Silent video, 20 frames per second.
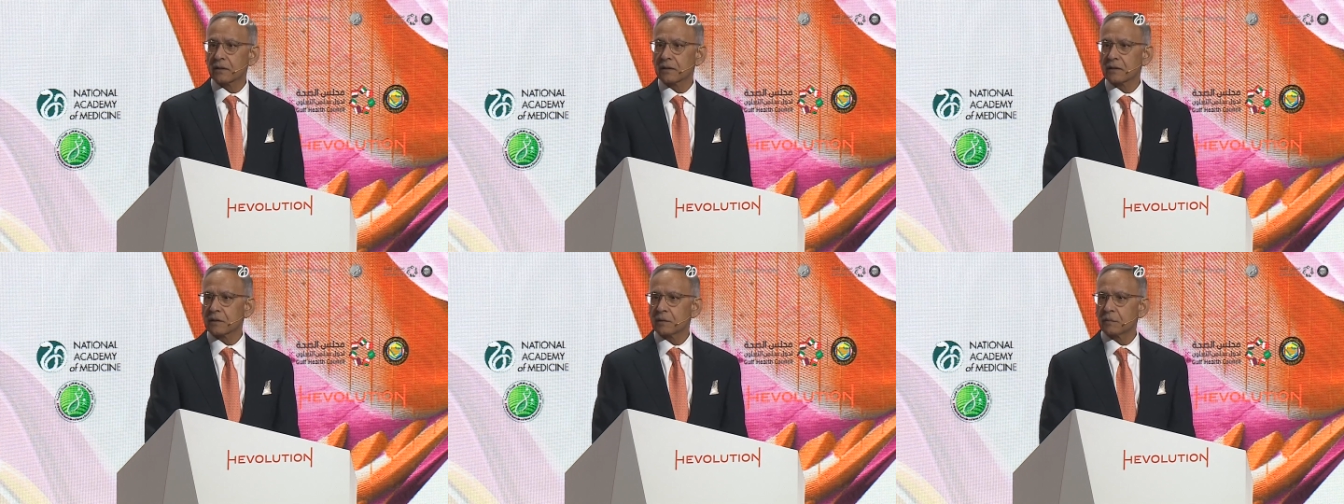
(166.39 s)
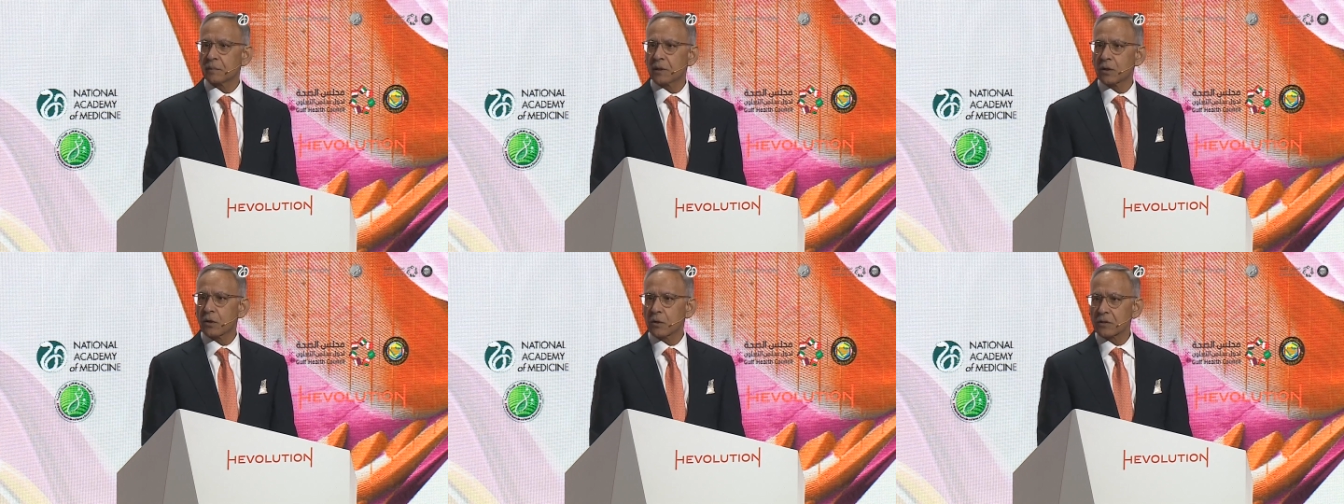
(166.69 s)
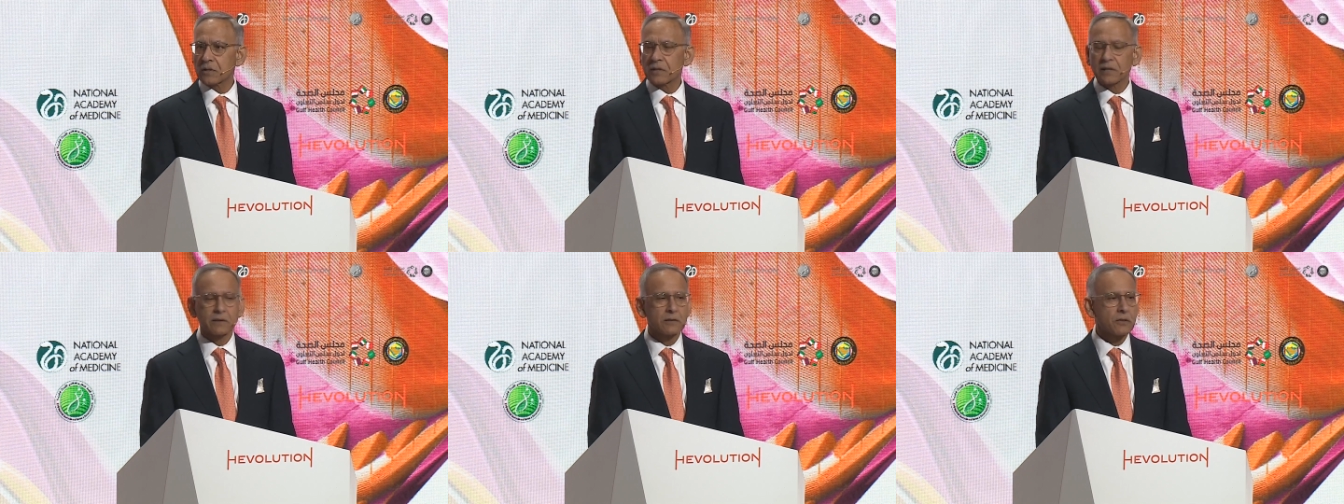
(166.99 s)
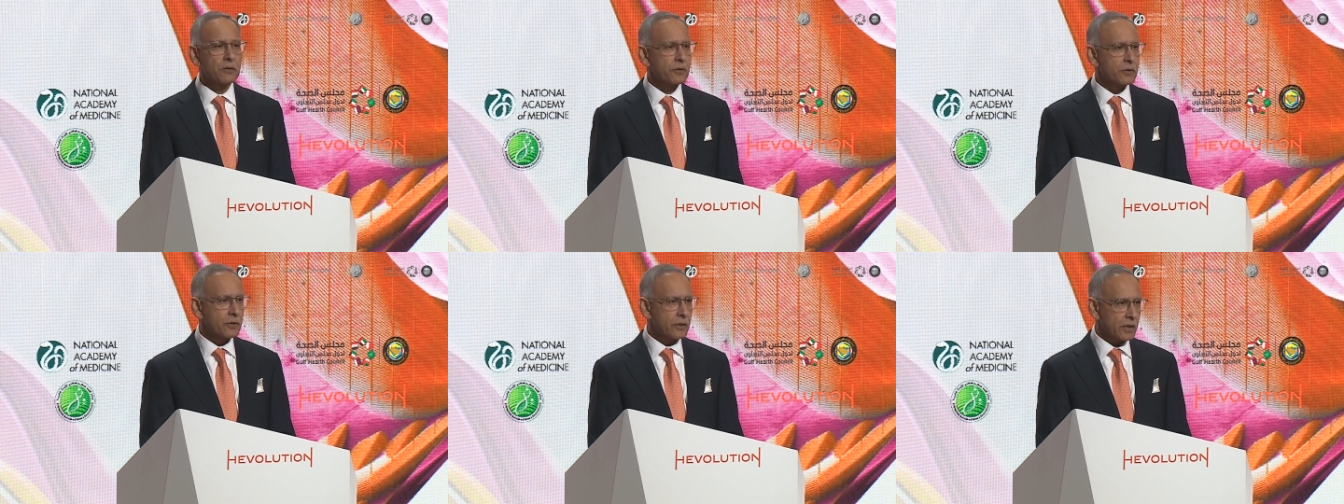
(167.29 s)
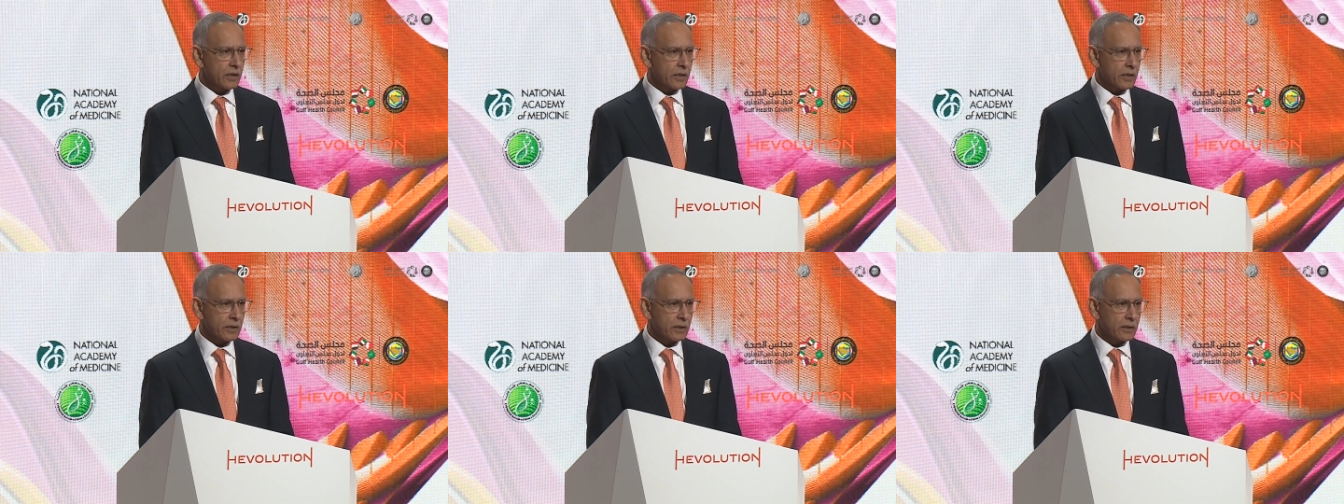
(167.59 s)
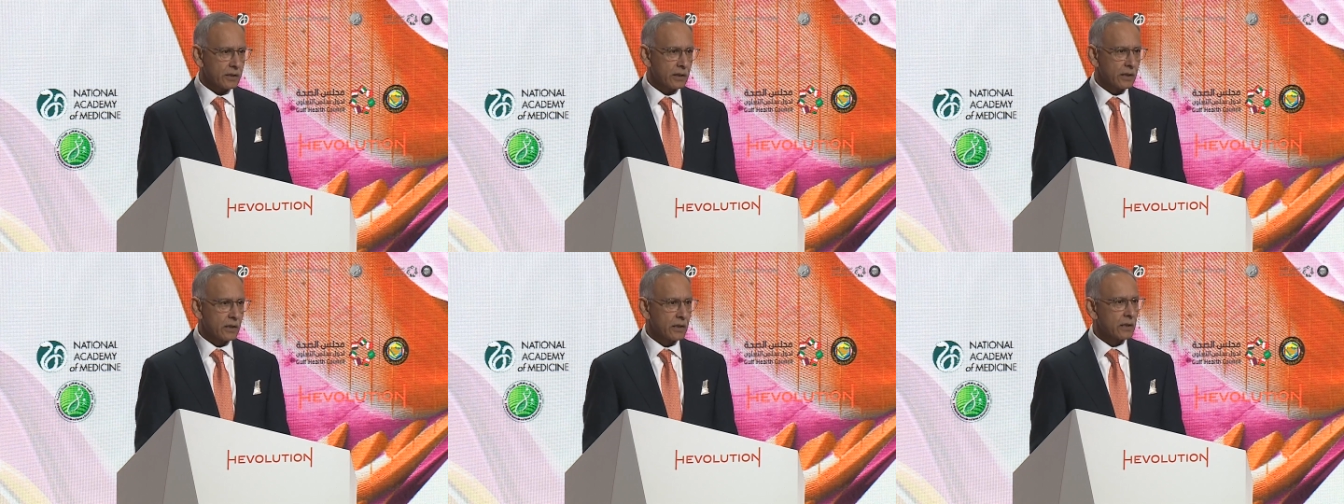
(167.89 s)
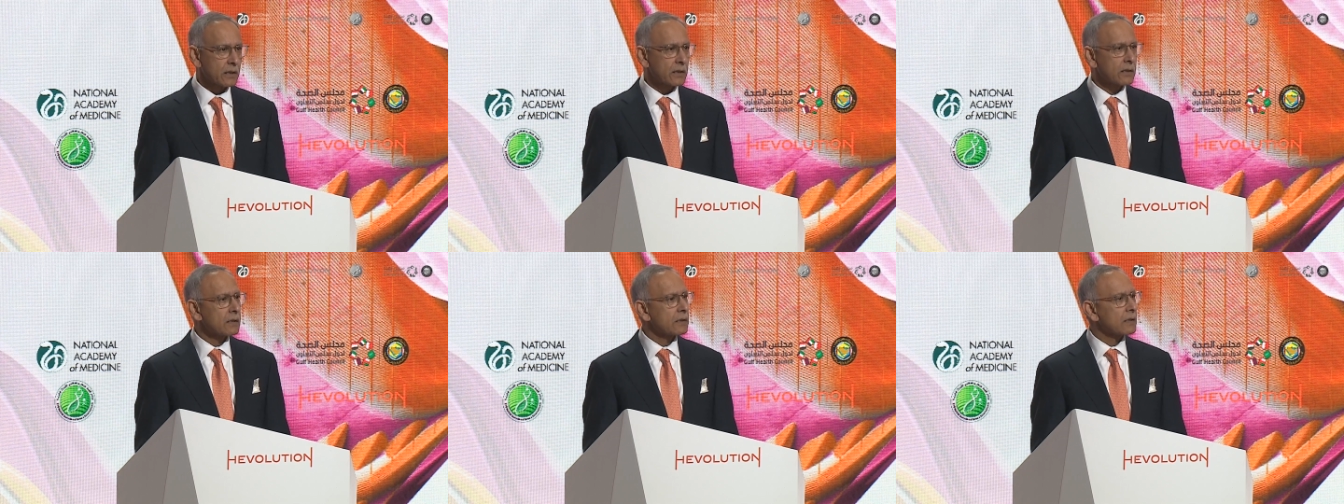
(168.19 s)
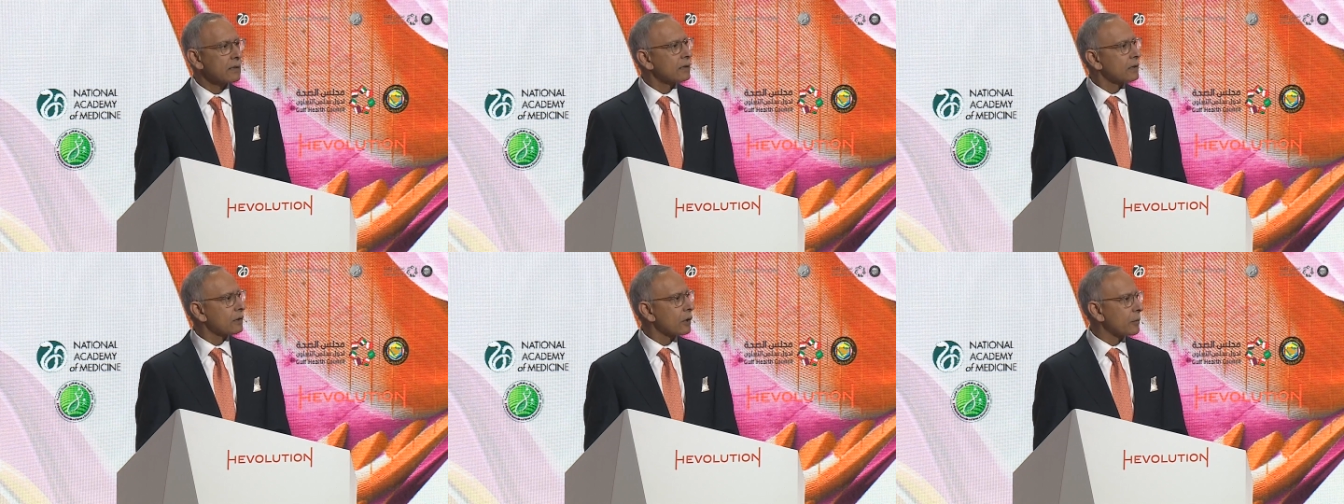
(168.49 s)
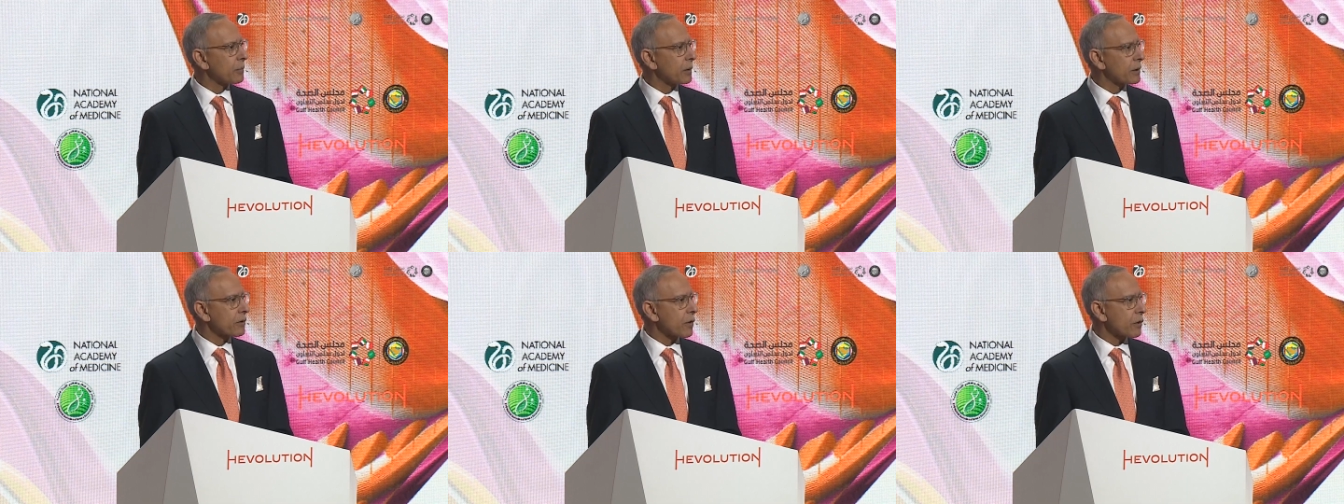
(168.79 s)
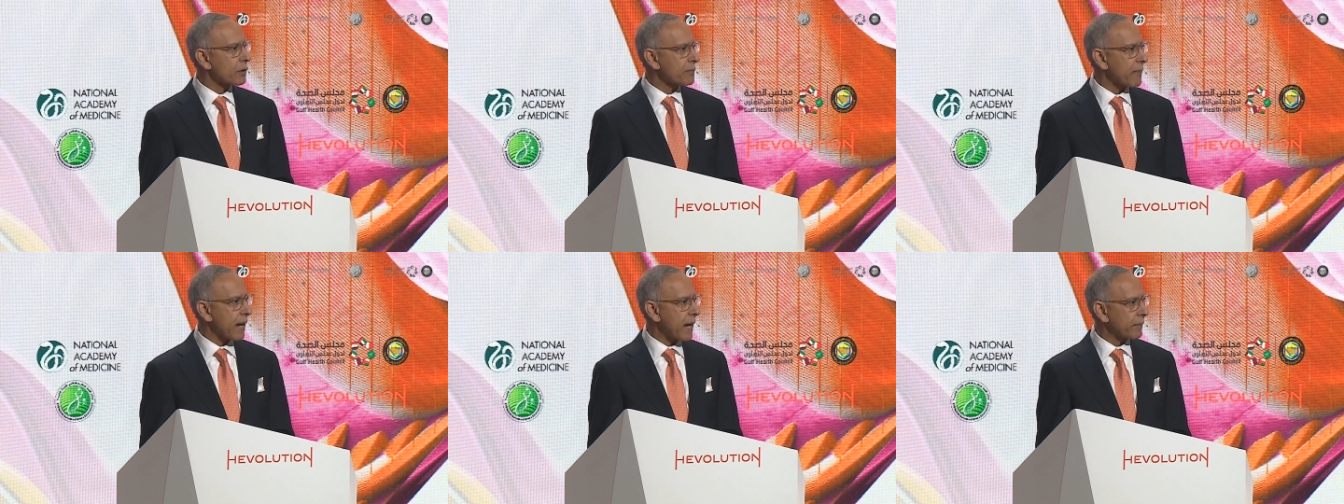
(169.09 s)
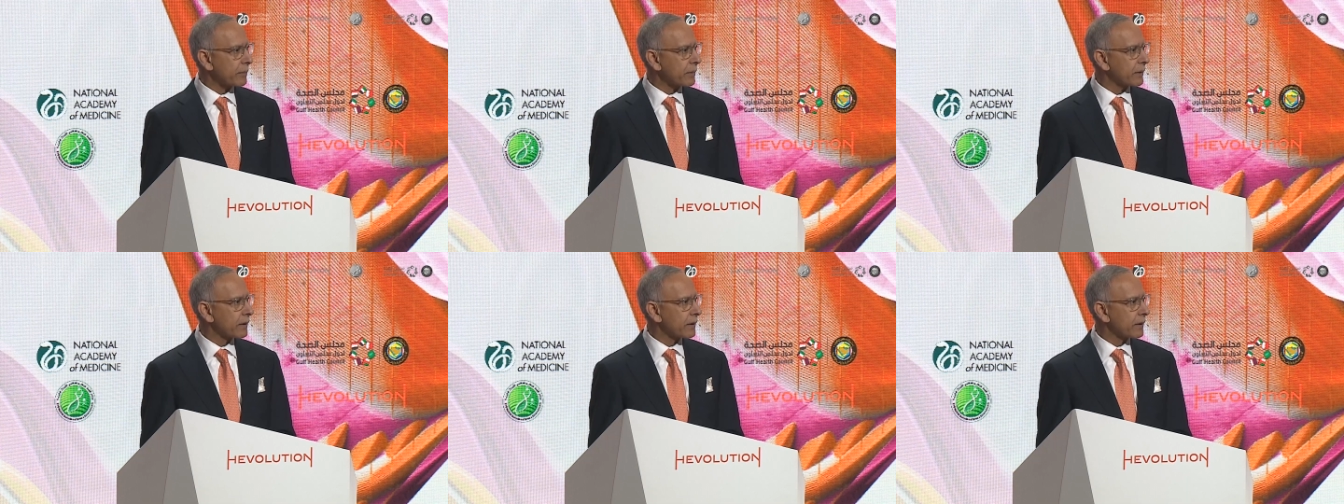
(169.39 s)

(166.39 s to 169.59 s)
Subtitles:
to be hosting the third global roadmap